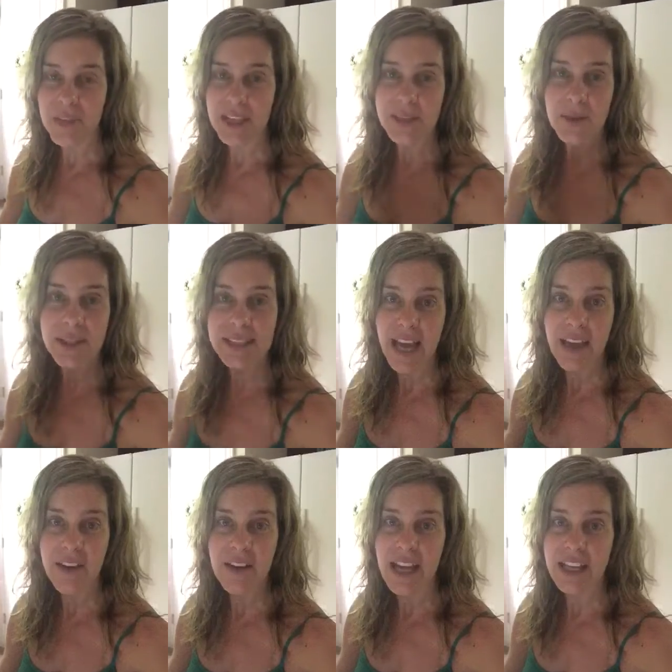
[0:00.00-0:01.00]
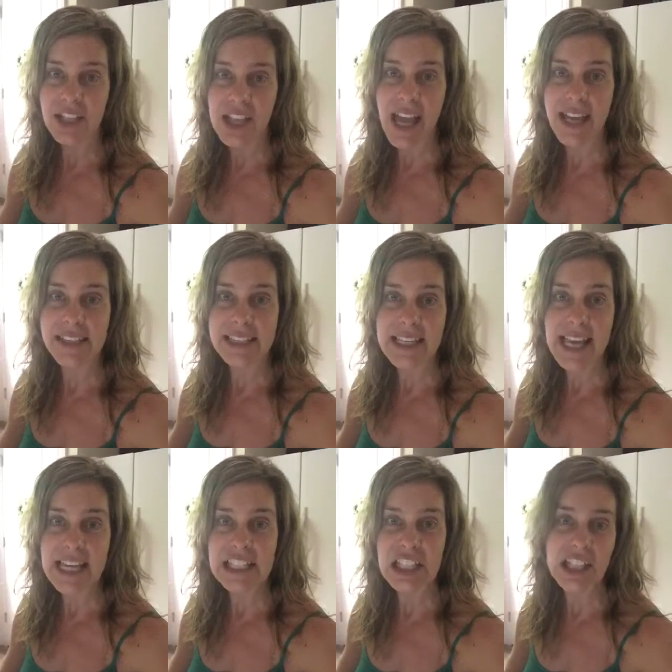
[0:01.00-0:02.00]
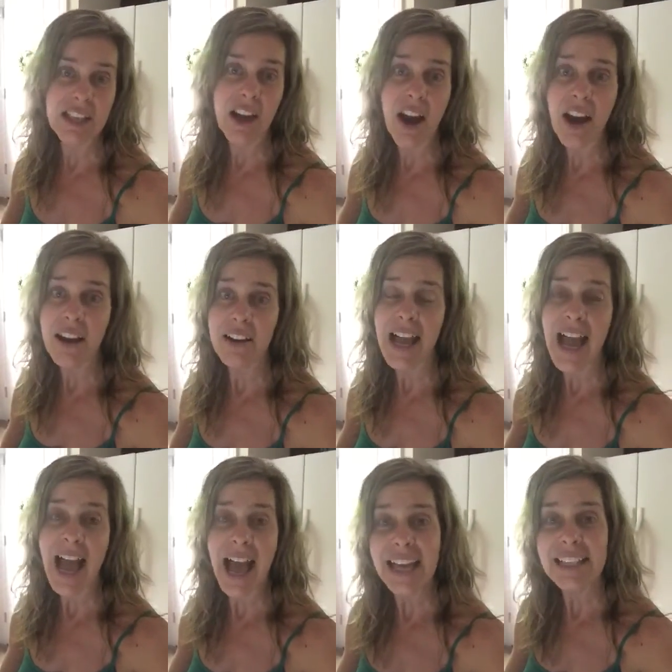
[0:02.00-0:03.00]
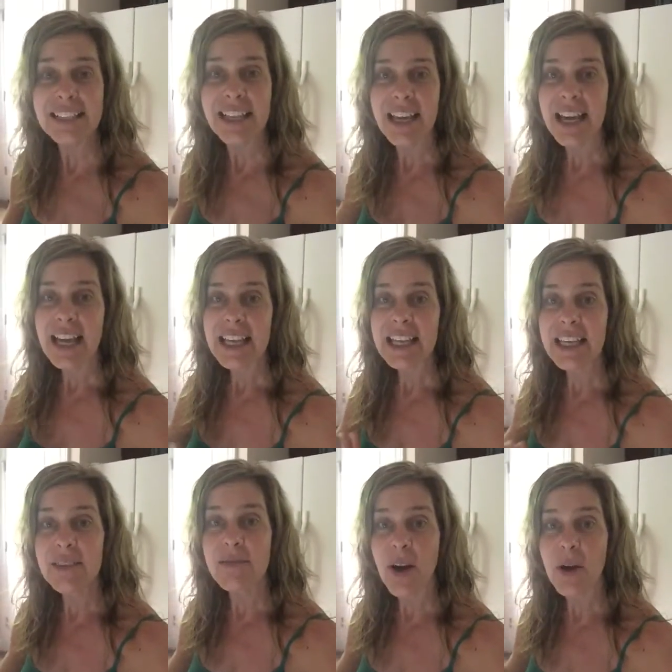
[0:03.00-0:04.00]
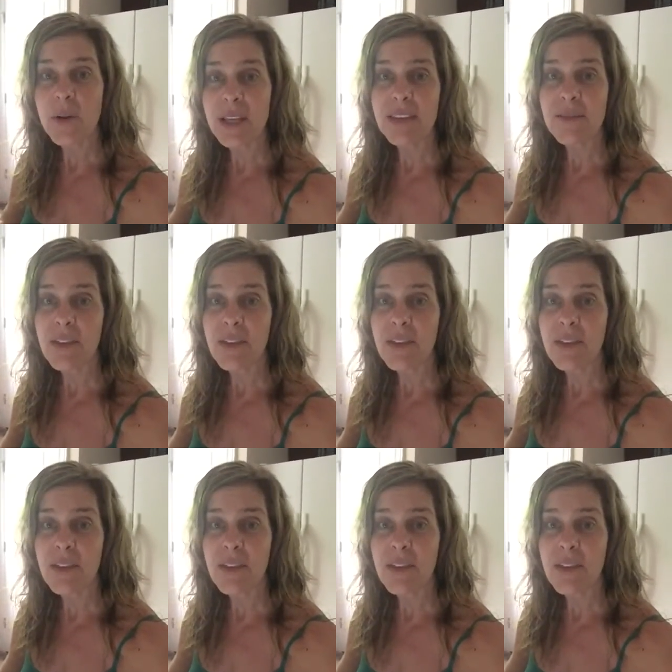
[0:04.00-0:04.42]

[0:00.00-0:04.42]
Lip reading: So it's Heather, H-E-A-T-H-E-R, at Evo,